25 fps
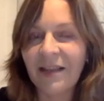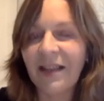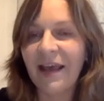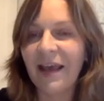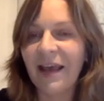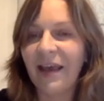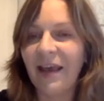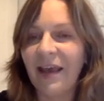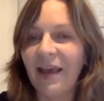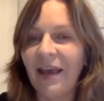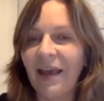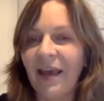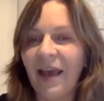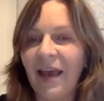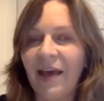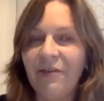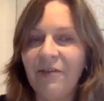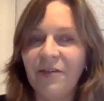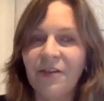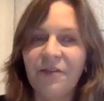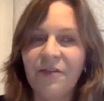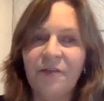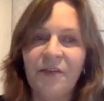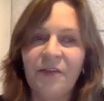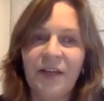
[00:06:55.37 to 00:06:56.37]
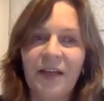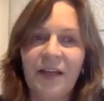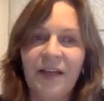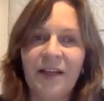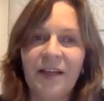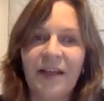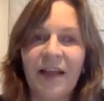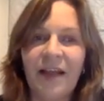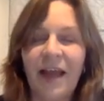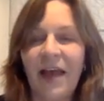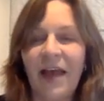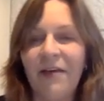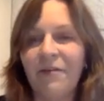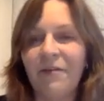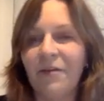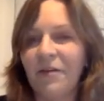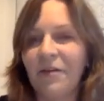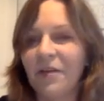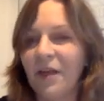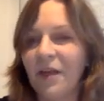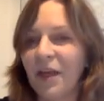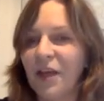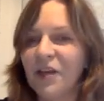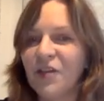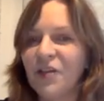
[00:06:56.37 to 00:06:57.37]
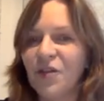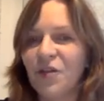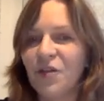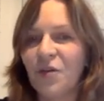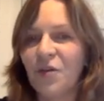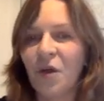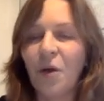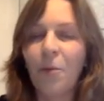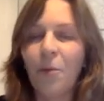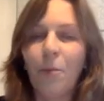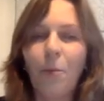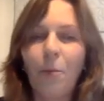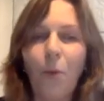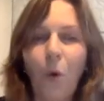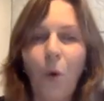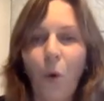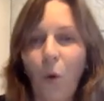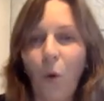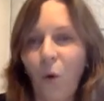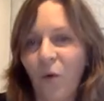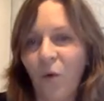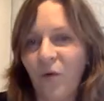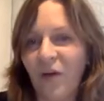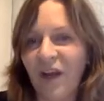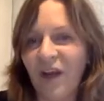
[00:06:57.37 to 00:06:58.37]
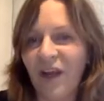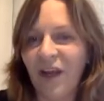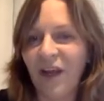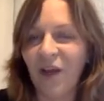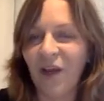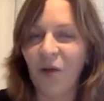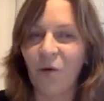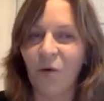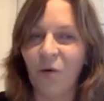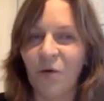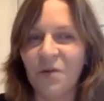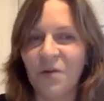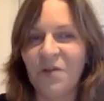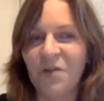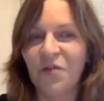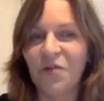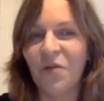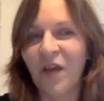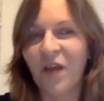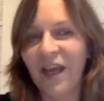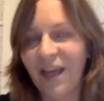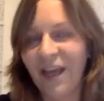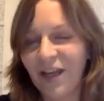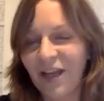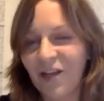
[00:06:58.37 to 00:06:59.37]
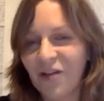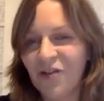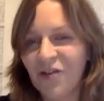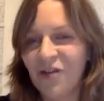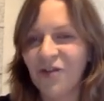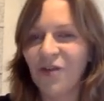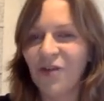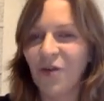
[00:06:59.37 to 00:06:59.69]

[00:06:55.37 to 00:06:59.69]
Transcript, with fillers: They have the feeling that everything is boring or strange.